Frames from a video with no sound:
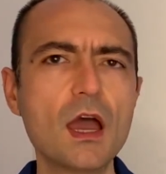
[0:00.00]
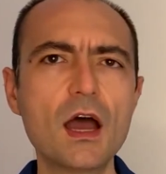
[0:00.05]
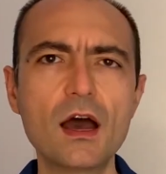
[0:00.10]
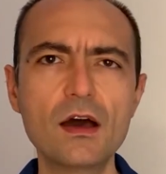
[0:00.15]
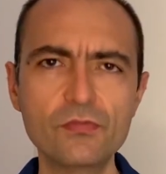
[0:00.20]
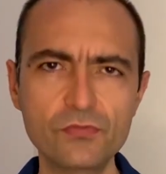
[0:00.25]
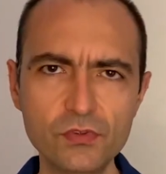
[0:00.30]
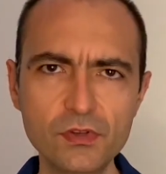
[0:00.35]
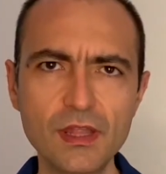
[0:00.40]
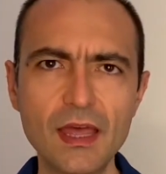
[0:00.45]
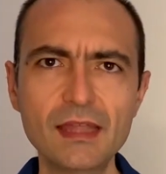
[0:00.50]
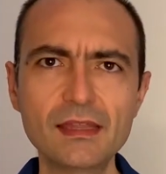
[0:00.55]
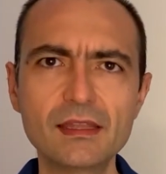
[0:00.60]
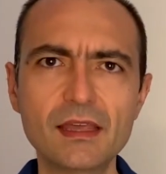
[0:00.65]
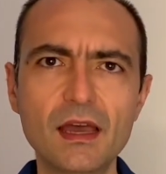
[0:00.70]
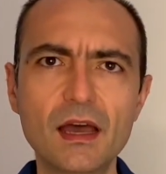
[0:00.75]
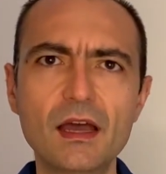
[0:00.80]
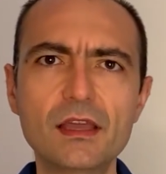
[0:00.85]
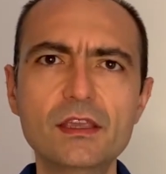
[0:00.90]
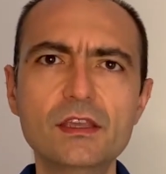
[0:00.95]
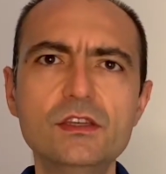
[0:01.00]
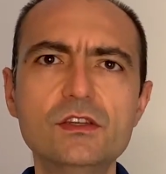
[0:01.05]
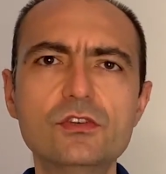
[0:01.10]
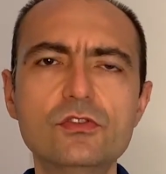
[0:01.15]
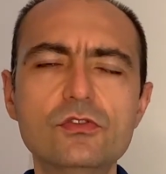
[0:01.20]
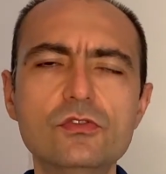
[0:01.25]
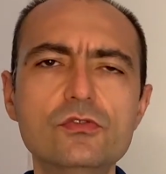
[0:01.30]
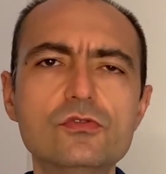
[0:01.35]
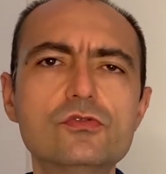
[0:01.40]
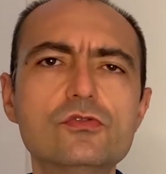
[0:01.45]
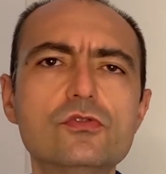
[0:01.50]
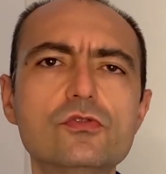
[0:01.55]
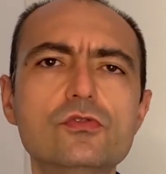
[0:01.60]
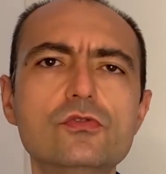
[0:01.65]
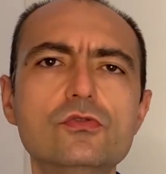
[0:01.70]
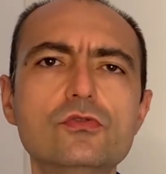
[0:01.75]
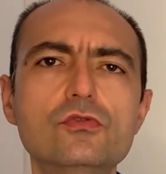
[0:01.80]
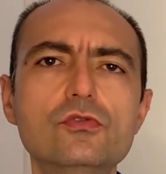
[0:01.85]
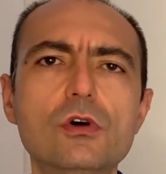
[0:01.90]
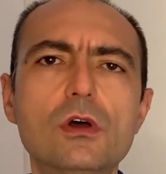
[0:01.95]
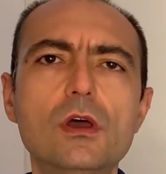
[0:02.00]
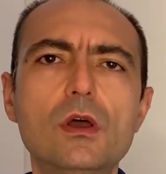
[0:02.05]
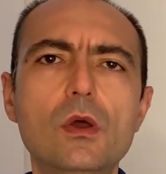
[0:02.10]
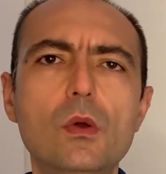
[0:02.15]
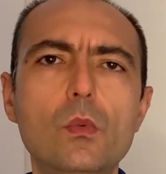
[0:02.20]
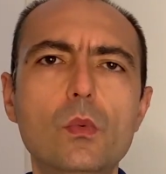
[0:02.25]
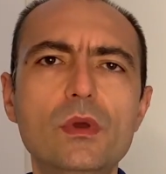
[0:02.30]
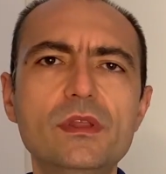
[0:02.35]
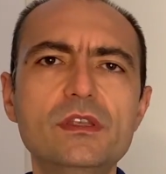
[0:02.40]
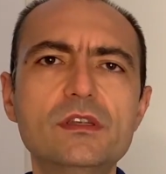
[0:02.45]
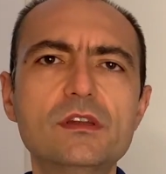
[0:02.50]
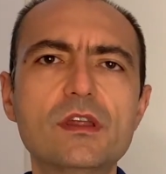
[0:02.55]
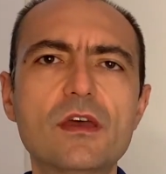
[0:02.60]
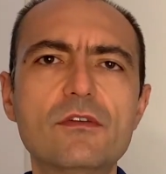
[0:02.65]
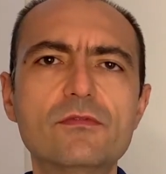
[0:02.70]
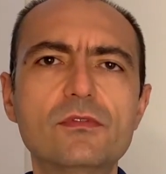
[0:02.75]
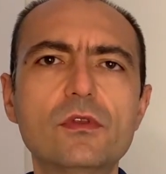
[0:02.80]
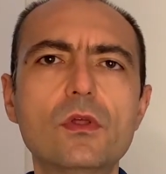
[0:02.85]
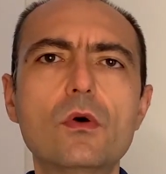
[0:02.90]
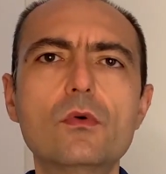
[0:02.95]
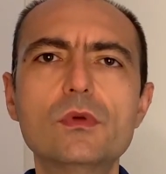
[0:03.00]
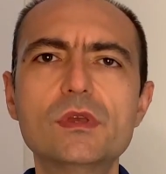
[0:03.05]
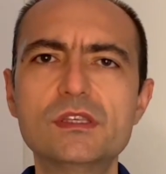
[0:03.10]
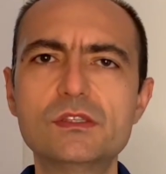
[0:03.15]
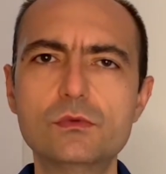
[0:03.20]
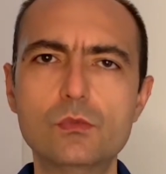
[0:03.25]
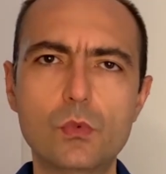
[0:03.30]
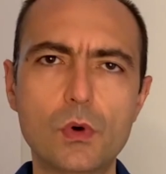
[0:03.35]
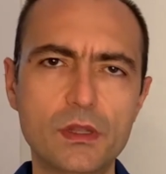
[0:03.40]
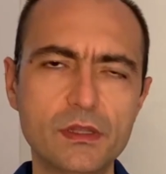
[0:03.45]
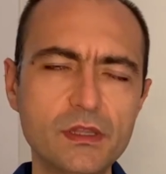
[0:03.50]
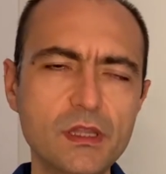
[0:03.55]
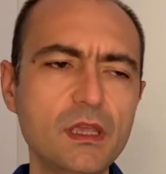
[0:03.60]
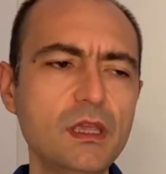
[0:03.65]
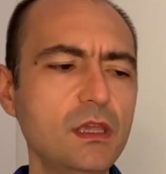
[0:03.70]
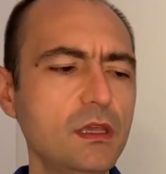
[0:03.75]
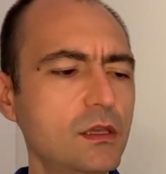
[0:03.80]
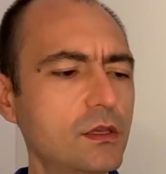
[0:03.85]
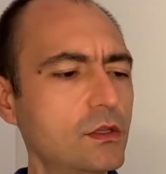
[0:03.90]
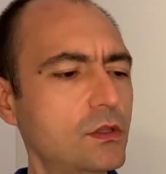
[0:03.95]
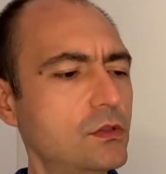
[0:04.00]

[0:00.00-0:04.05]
After that, I introduced you whether a flow is 1D,